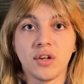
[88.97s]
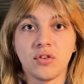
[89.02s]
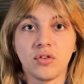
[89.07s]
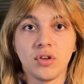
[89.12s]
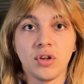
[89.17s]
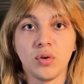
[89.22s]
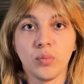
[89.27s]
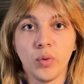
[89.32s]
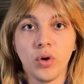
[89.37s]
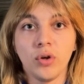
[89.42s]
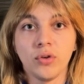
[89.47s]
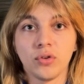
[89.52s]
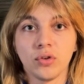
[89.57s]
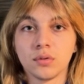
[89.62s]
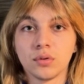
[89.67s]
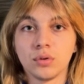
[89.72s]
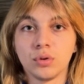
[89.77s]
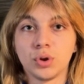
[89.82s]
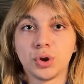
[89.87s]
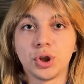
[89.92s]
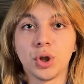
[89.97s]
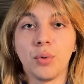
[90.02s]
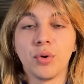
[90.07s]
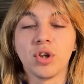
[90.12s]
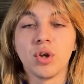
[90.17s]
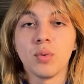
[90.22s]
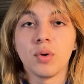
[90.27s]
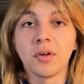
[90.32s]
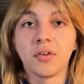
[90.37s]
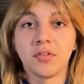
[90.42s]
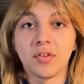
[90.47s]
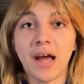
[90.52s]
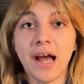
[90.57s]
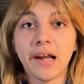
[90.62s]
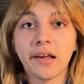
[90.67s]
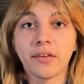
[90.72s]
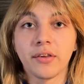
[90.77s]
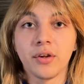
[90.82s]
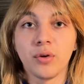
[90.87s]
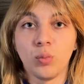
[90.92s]
and Walter, showing you
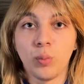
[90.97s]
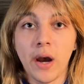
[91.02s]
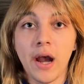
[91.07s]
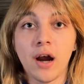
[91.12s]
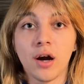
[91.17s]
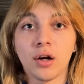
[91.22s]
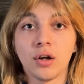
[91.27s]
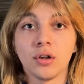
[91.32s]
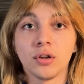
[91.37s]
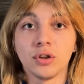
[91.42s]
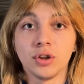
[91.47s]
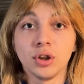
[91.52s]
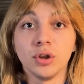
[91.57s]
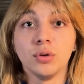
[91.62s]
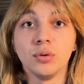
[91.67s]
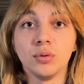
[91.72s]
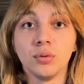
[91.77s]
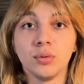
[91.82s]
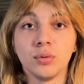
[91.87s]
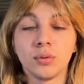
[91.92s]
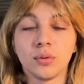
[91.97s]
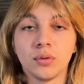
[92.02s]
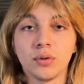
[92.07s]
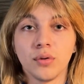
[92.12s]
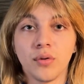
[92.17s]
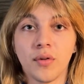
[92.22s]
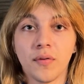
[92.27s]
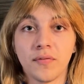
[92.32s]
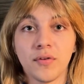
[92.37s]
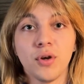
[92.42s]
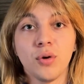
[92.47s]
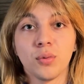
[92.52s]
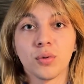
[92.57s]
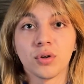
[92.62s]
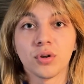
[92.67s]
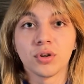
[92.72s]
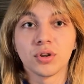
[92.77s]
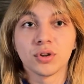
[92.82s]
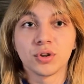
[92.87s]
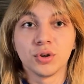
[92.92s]
exactly where you, the
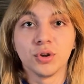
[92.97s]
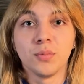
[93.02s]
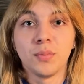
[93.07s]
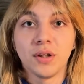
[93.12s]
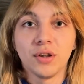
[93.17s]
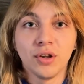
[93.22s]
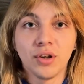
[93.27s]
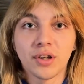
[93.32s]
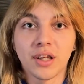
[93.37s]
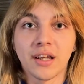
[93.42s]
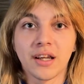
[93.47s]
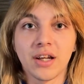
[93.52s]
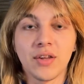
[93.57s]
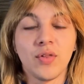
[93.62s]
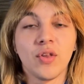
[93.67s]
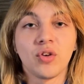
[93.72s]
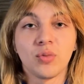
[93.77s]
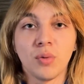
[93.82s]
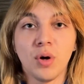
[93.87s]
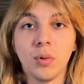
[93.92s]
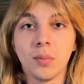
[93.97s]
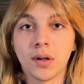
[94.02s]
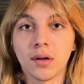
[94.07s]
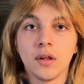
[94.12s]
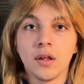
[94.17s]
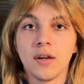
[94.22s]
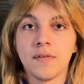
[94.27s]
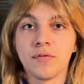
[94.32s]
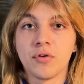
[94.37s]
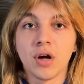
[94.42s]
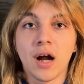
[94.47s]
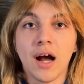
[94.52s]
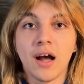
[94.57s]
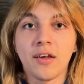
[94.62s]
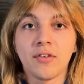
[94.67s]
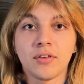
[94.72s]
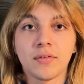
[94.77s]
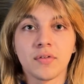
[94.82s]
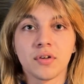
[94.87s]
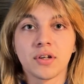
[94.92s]
viewer, should be looking in this moment. If your
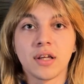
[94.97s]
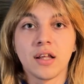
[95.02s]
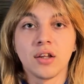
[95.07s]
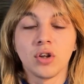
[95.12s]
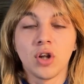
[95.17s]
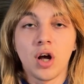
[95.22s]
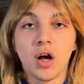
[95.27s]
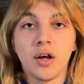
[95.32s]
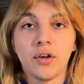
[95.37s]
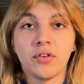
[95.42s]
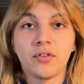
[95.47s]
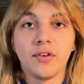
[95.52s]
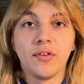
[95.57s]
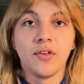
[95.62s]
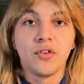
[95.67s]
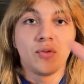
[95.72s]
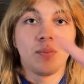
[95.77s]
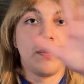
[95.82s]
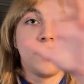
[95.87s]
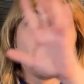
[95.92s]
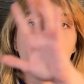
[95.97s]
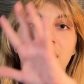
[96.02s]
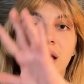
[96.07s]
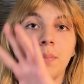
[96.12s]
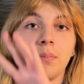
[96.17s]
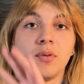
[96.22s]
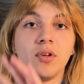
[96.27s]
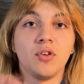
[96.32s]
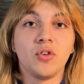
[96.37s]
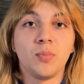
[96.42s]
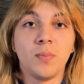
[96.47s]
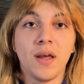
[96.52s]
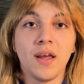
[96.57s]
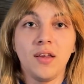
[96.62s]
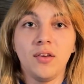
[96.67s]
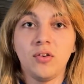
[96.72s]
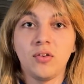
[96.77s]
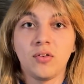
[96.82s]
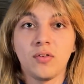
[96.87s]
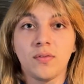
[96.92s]
eyes ever get lost in this big empty
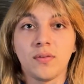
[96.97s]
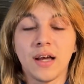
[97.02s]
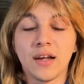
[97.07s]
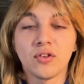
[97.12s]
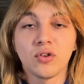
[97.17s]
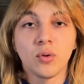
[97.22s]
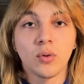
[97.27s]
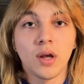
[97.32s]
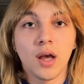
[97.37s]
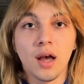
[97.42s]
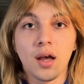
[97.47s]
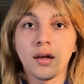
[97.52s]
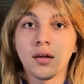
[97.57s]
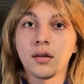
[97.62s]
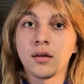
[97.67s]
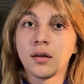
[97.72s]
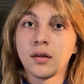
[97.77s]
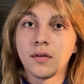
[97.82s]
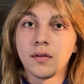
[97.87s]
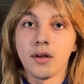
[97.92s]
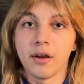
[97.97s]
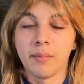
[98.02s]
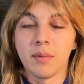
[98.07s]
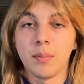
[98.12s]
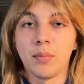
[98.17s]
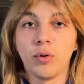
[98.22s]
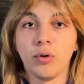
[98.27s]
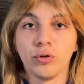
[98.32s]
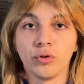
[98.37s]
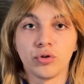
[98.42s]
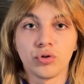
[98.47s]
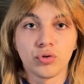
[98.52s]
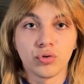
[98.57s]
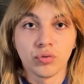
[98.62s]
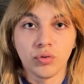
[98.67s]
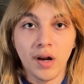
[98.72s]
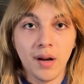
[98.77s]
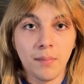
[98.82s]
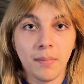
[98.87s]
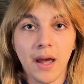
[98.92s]
space, that's okay. They can be pulled
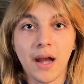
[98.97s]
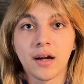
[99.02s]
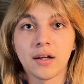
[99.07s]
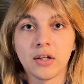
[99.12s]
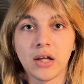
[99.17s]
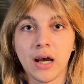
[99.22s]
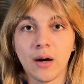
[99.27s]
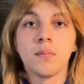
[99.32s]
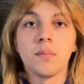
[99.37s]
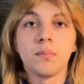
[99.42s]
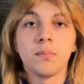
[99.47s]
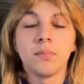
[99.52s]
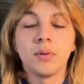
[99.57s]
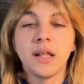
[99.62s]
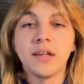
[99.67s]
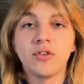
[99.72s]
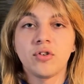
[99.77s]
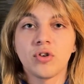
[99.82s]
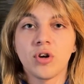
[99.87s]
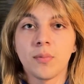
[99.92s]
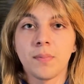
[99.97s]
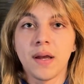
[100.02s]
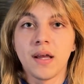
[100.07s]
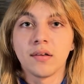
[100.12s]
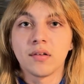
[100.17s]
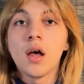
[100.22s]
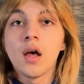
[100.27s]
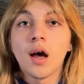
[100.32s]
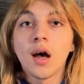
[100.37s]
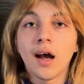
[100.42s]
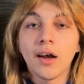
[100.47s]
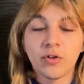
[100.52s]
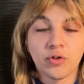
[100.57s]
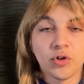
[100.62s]
straight back down. But let's start painting. I start